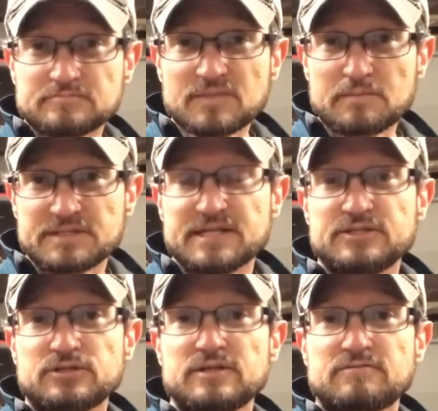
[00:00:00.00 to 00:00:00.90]

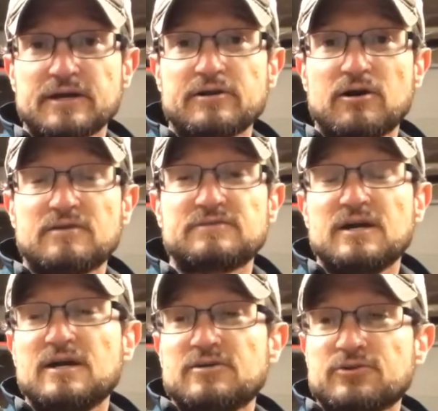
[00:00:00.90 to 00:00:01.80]
potentially write off.
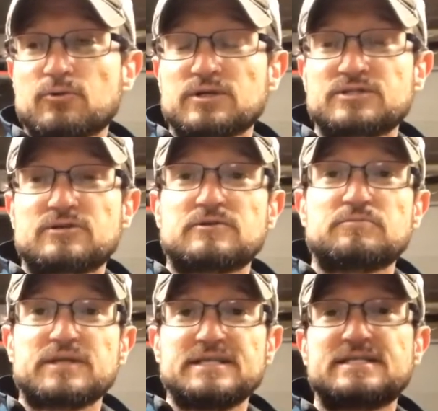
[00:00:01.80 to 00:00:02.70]
There were certain
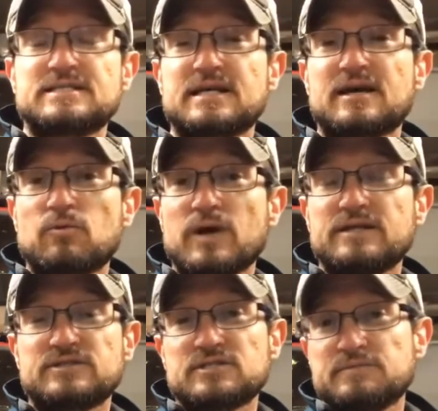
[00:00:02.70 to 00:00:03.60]
places that I
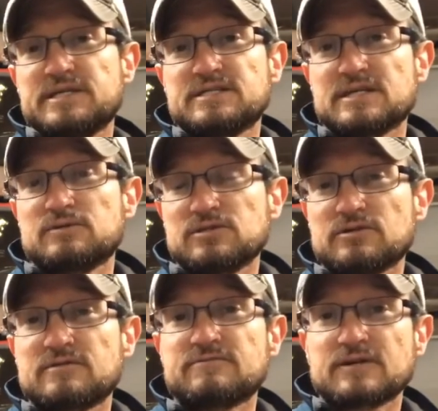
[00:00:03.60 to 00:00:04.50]
went just because I was
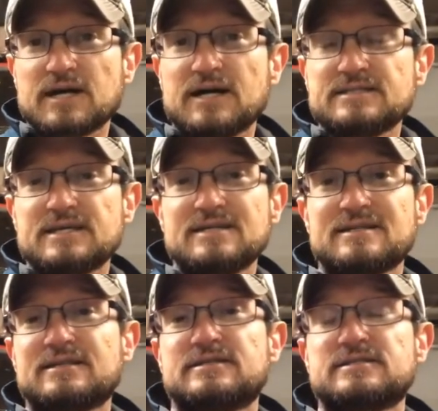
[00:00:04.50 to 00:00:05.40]
looking for content,
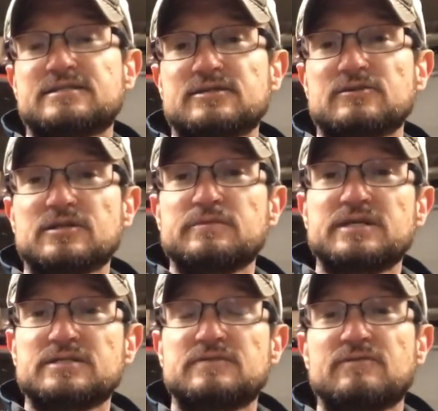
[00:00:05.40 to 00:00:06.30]
not necessarily
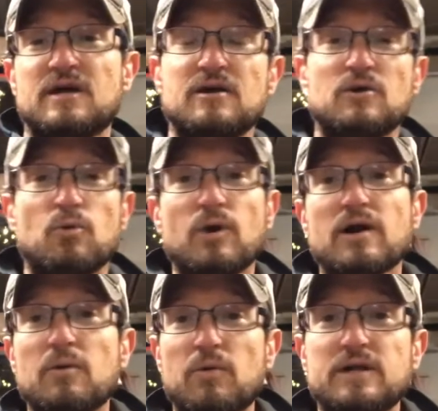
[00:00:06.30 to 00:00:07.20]
because of
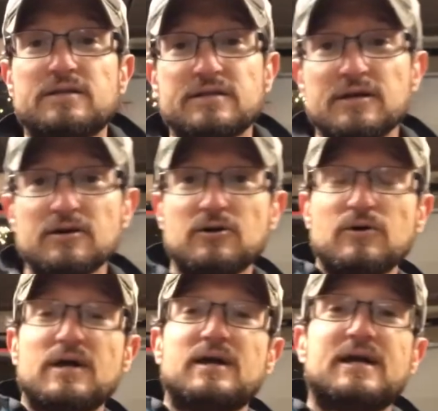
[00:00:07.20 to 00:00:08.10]
where I wanted to
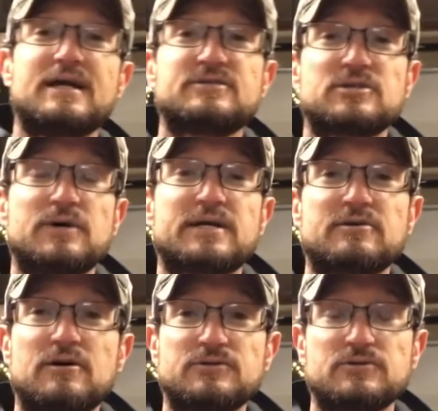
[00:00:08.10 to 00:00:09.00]
go. And so I
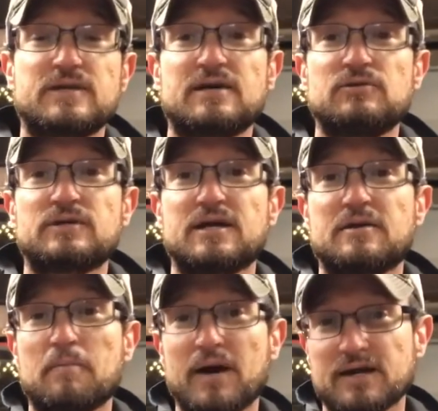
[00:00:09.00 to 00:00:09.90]
can also now look
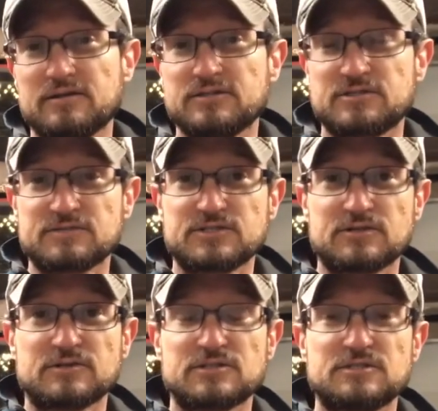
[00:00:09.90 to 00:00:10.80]
at mileage for
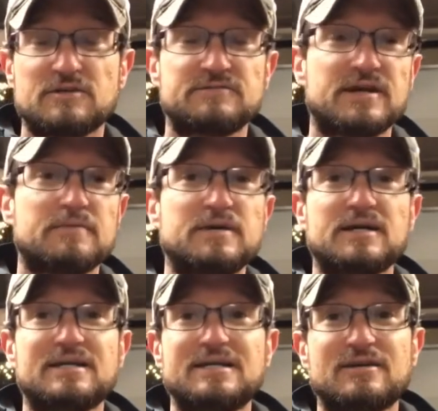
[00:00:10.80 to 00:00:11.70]
certain stuff. Now, I'm
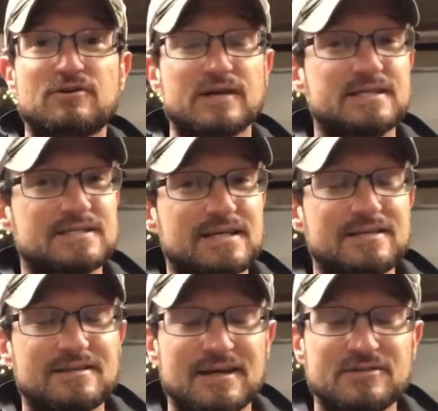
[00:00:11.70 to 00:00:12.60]
not going to get crazy.
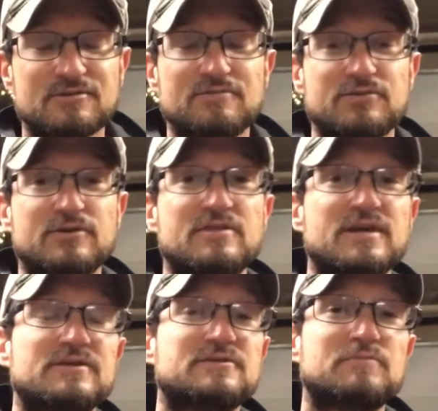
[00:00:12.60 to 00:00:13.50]
I drove
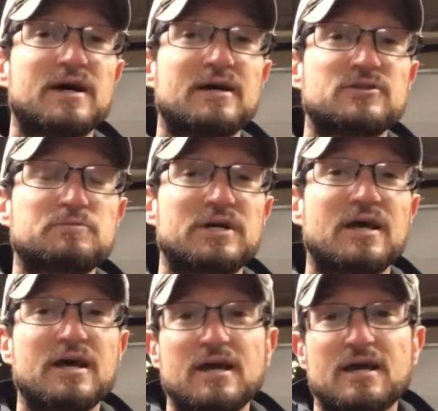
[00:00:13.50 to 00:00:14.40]
30,000 miles, but
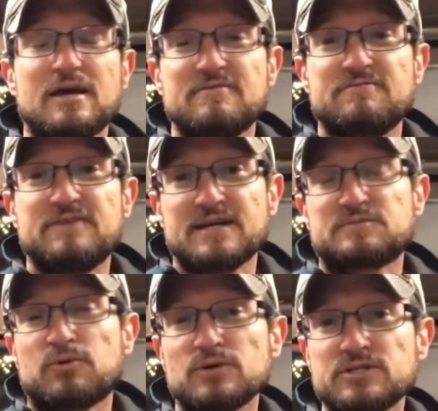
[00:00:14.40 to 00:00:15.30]
a
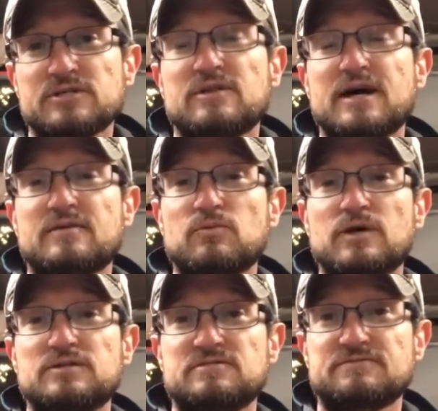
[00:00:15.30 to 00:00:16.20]
vast portion of that
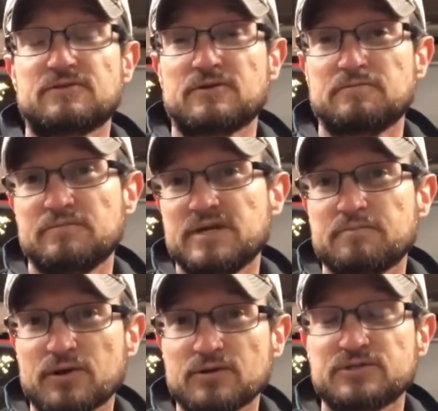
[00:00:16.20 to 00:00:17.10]
was for me
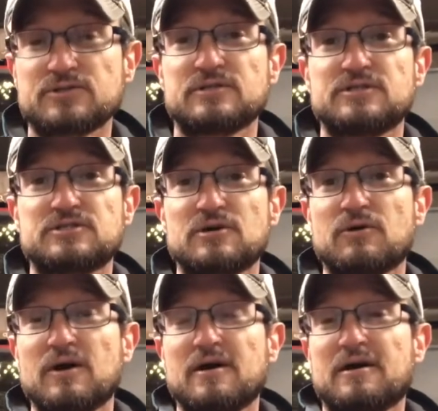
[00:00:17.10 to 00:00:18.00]
personally. So
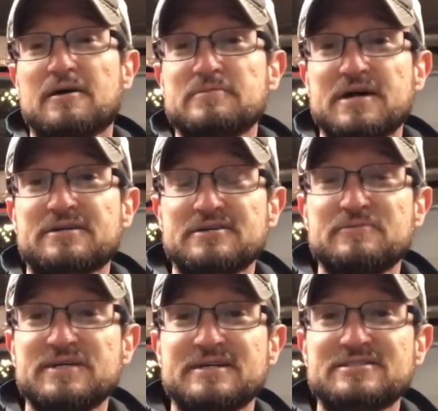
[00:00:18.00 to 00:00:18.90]
I'm not going to
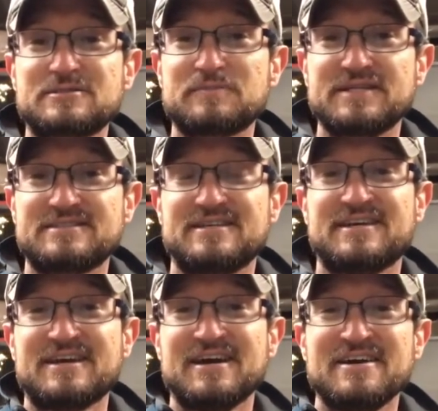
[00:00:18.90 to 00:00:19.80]
be
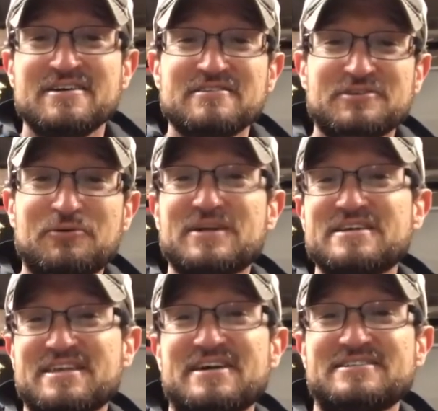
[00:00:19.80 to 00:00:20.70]
expensing
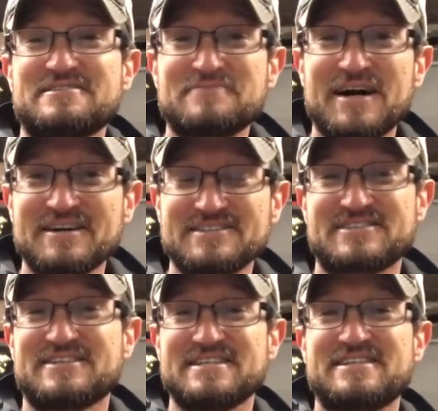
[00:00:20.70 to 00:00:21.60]
20,000 miles
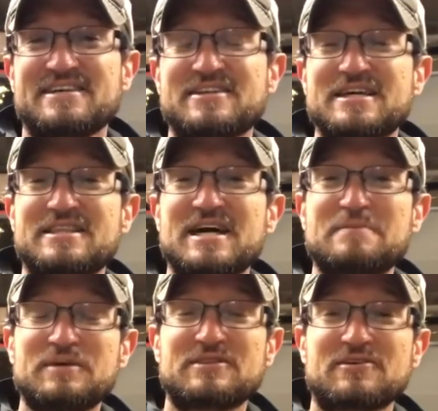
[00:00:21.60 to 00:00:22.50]
or anything like
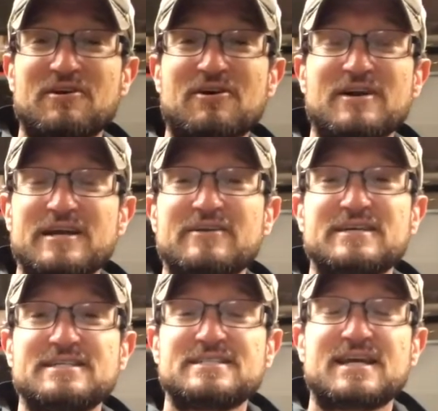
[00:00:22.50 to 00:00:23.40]
that. But there are
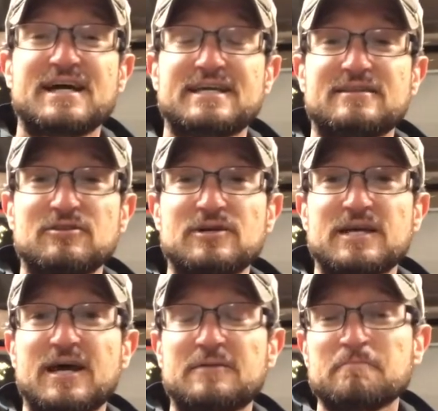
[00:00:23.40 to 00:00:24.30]
areas that I can look
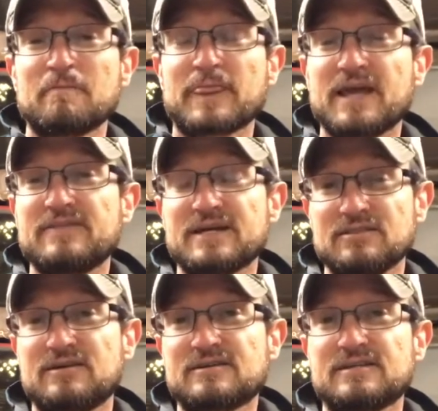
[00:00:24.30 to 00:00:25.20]
at and that
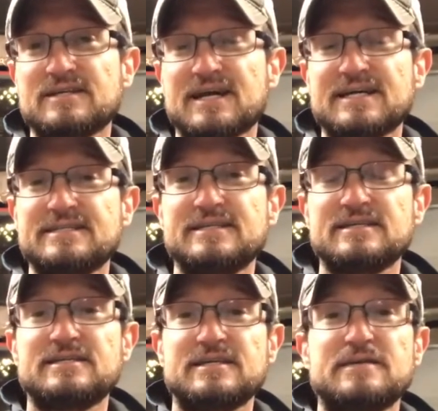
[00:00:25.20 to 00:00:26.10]
luckily I
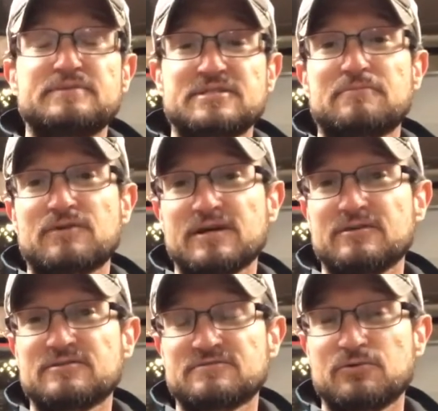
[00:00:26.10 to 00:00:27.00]
did keep some
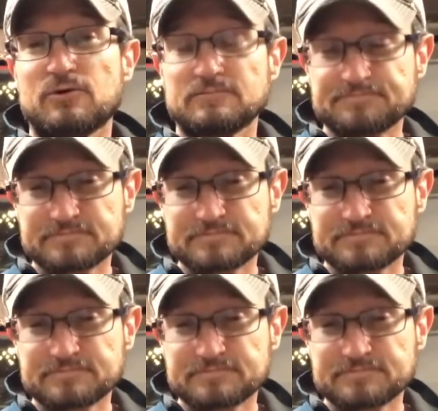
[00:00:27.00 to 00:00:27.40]
records for